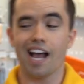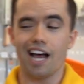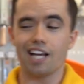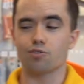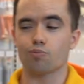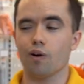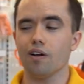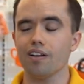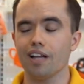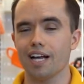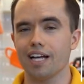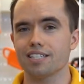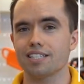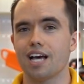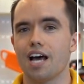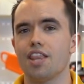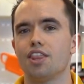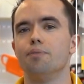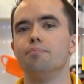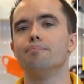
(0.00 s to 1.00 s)
as well as
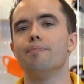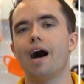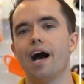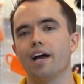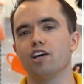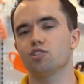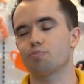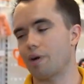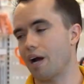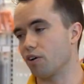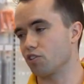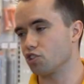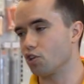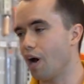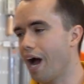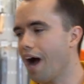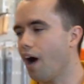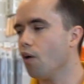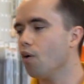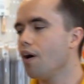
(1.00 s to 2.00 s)
the miles per hour. So
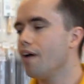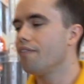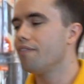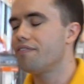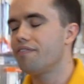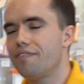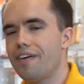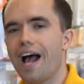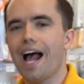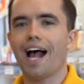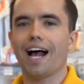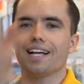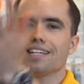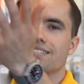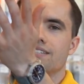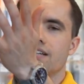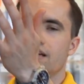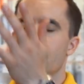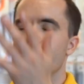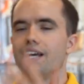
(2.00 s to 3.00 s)
how
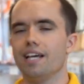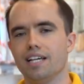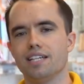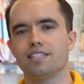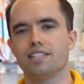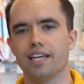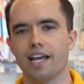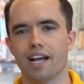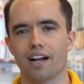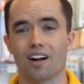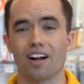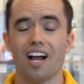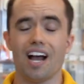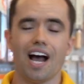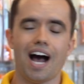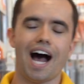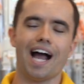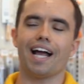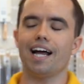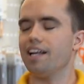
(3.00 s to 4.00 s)
fast is the air?
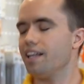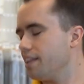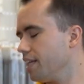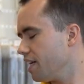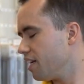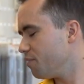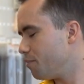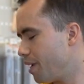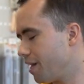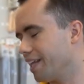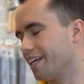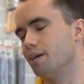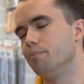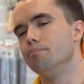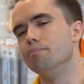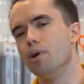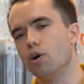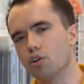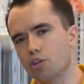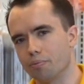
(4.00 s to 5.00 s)
I kind of think about it like a
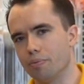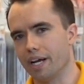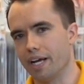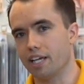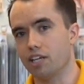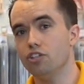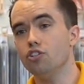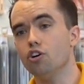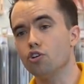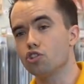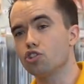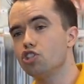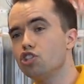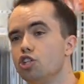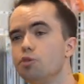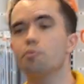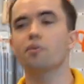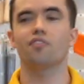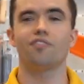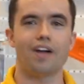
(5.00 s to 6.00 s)
motorbike. You can go
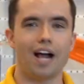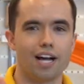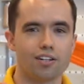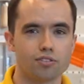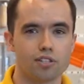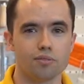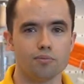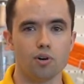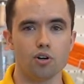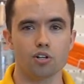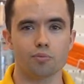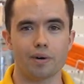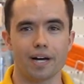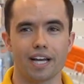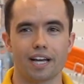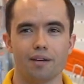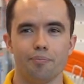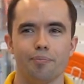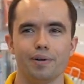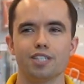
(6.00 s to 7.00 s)
super fast with a
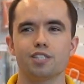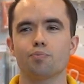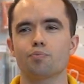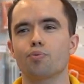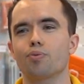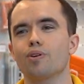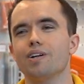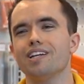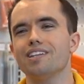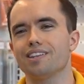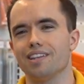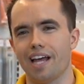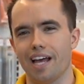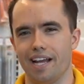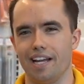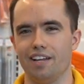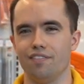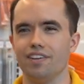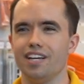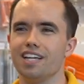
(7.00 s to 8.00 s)
motorbike, but it's pretty
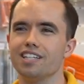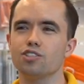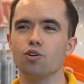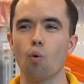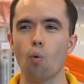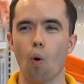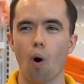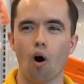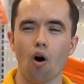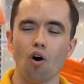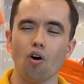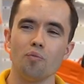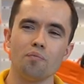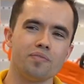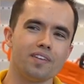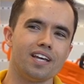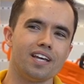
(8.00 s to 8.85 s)
light. If it hits a wall,